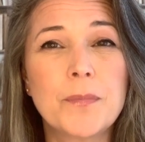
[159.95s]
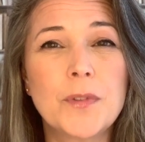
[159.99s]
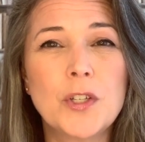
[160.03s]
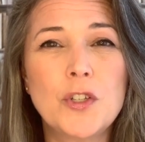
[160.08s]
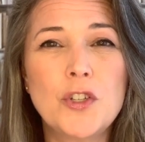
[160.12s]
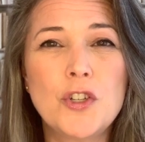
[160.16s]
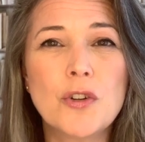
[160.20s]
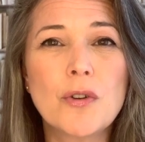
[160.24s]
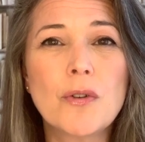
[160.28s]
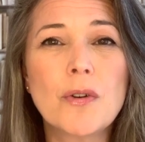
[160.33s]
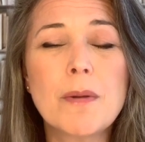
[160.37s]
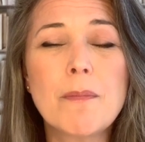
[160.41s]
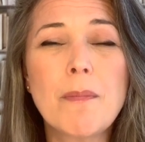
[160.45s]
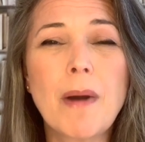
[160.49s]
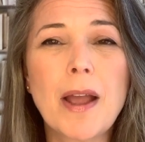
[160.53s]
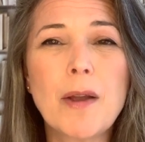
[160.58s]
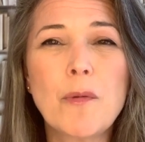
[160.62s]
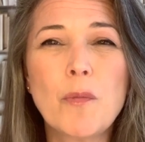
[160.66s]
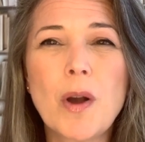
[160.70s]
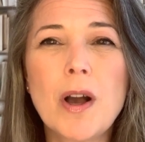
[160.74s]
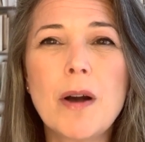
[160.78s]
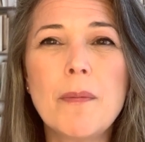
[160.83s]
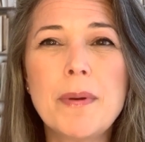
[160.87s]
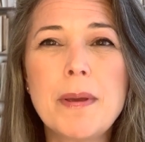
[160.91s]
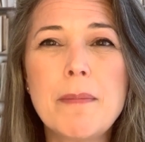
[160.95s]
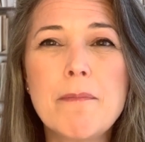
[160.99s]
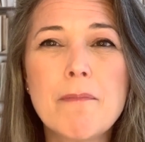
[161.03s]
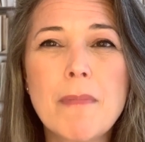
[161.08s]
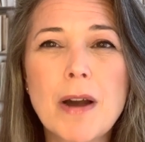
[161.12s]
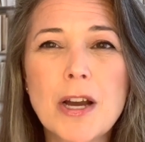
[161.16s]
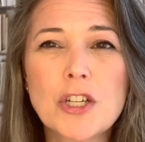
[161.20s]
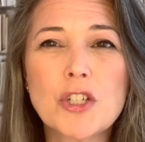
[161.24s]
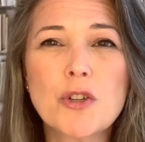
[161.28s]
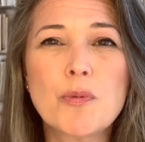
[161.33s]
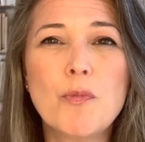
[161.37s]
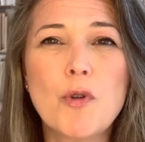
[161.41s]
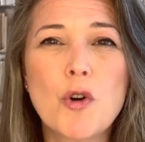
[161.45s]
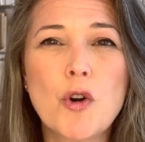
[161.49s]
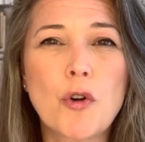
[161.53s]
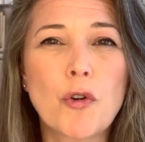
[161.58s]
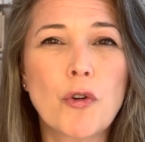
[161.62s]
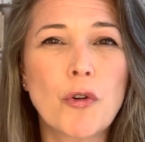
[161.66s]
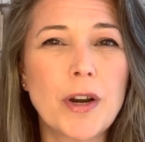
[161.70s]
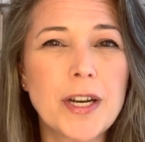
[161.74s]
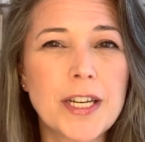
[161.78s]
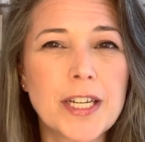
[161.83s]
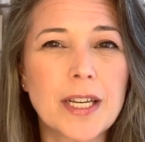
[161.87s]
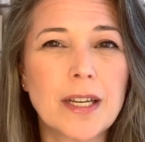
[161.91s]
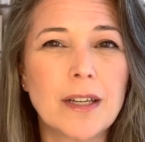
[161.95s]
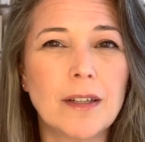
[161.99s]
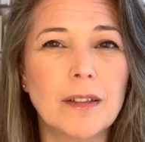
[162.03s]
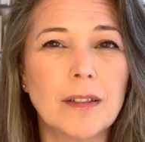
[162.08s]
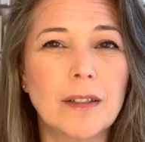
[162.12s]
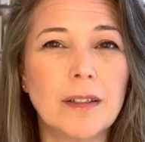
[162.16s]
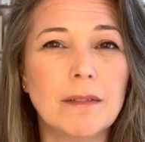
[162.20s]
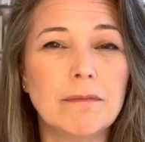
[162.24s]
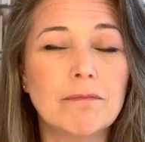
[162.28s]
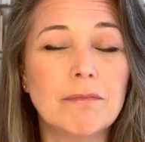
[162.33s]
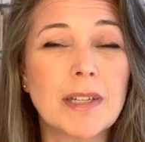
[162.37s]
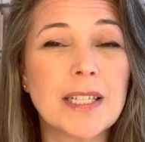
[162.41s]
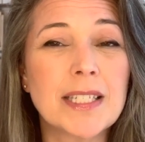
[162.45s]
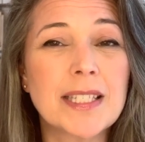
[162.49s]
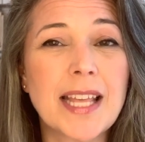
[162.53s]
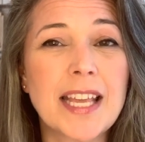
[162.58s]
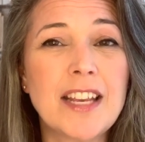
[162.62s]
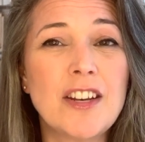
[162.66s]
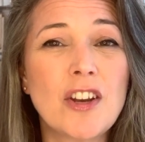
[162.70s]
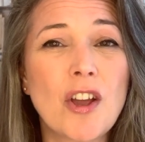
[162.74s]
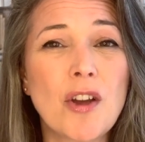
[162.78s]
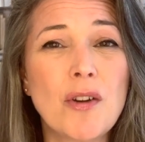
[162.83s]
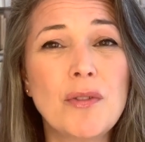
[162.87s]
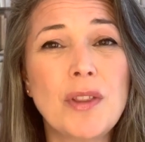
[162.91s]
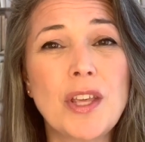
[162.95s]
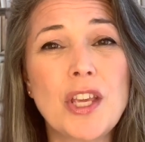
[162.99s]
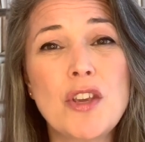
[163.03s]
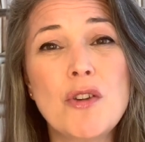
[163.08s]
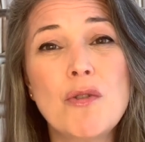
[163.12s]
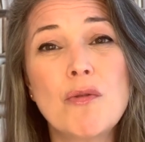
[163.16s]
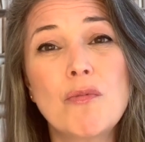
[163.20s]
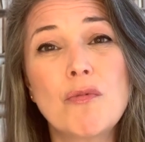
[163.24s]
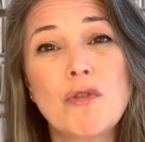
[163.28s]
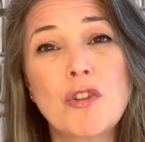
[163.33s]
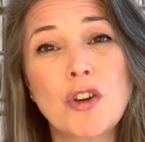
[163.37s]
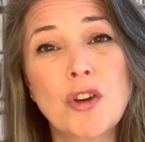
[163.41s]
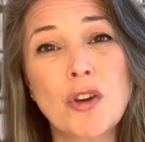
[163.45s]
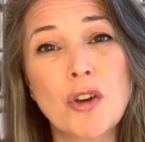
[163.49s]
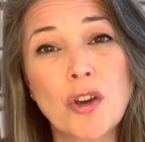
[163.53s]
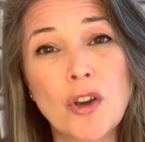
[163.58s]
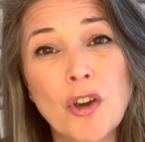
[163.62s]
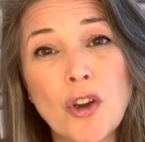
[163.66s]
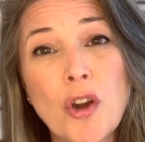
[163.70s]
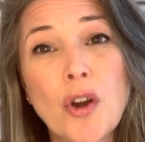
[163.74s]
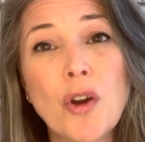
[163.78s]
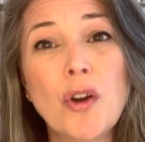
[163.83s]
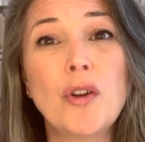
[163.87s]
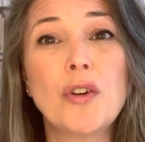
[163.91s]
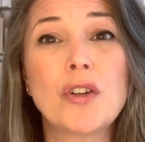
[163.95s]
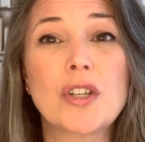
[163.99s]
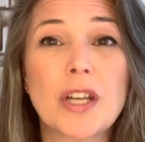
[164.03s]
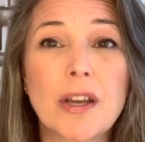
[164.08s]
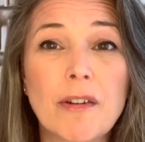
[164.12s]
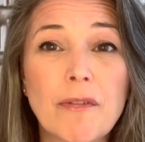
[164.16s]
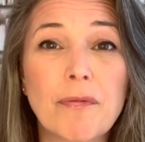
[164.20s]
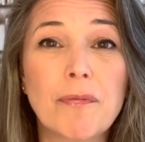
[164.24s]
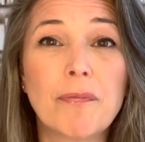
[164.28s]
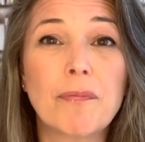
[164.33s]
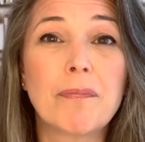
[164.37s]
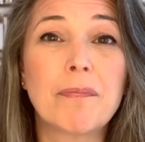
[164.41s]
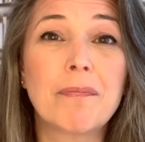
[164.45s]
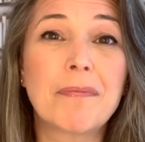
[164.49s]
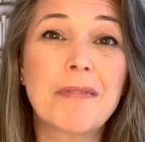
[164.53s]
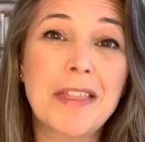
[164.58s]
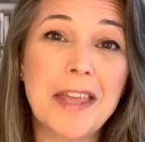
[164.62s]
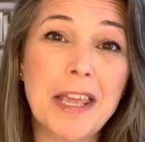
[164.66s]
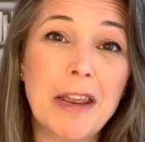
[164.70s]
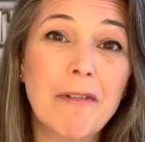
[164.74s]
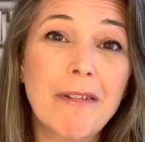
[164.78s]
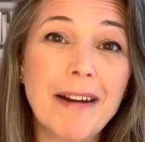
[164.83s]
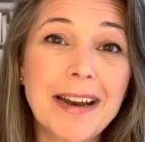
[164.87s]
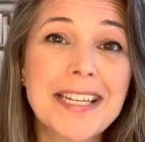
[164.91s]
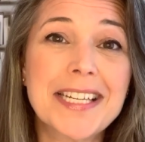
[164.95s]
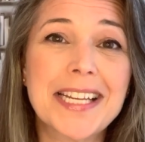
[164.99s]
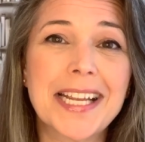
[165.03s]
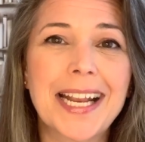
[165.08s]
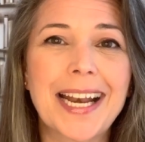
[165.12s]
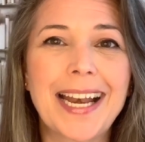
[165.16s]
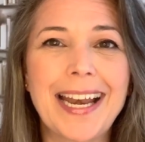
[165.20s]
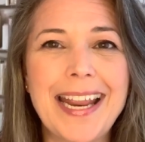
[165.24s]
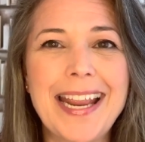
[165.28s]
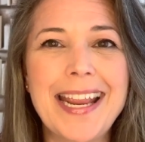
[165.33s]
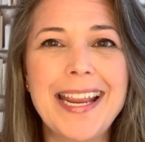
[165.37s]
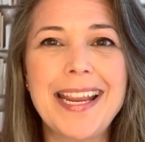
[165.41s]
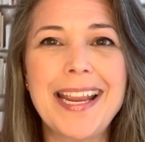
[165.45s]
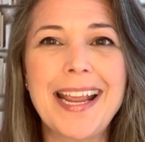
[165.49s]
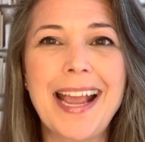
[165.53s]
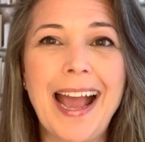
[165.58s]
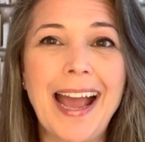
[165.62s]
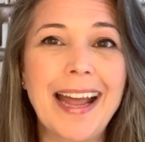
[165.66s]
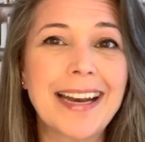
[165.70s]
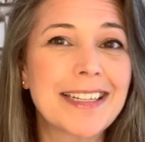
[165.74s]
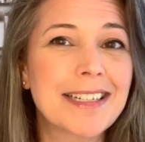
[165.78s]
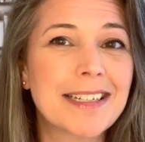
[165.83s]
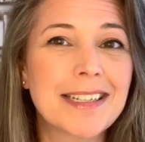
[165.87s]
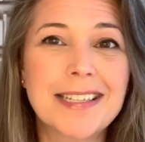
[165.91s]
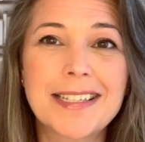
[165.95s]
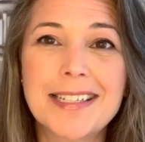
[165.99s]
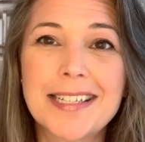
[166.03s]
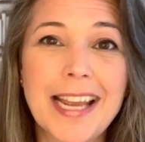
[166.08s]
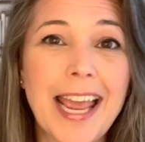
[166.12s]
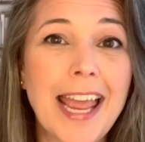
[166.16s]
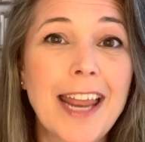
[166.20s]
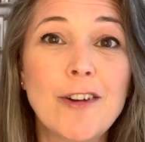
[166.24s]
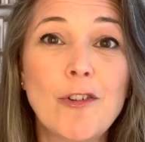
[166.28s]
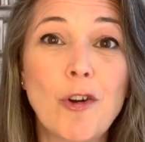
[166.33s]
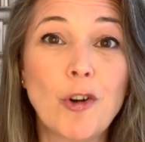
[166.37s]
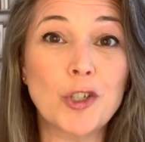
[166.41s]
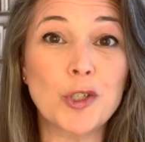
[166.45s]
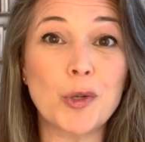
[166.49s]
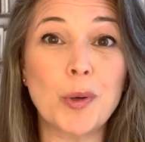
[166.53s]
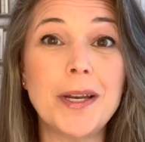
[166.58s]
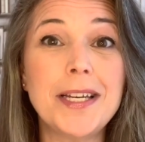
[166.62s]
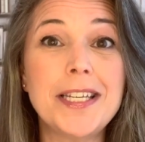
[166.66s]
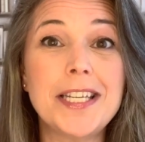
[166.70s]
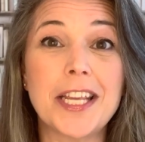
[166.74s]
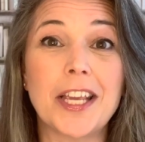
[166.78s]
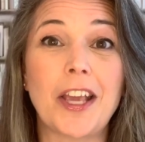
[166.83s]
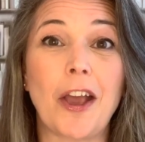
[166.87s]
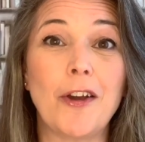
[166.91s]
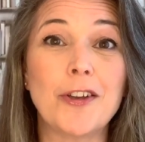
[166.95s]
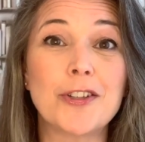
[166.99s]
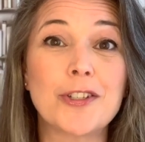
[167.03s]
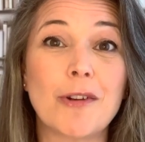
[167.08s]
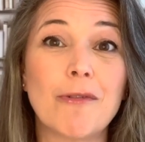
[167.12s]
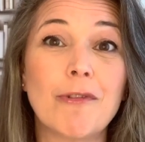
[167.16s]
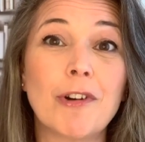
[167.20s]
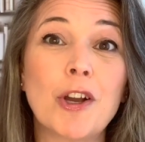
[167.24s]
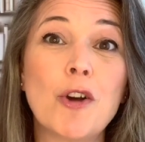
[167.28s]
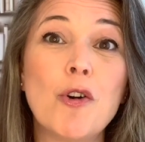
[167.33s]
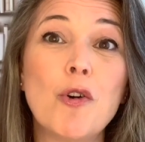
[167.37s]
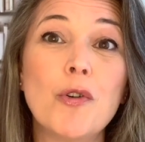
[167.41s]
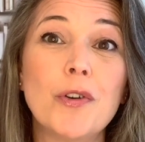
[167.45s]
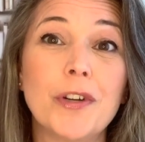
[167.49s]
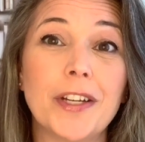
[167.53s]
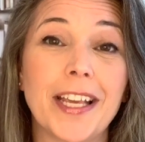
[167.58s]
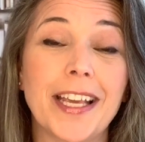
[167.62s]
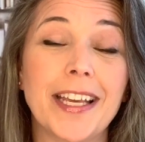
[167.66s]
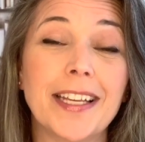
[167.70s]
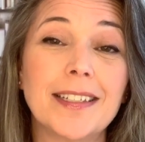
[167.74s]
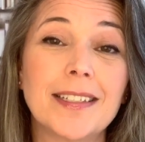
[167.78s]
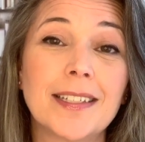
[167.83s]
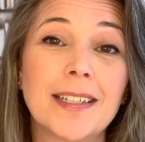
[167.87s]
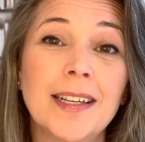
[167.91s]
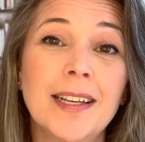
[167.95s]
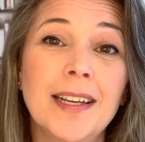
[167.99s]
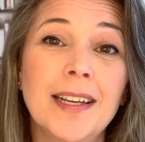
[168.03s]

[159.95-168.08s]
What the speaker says: The jury might well be much more critical, as they know that you could have theoretically had 10 or 20 goes at recording it.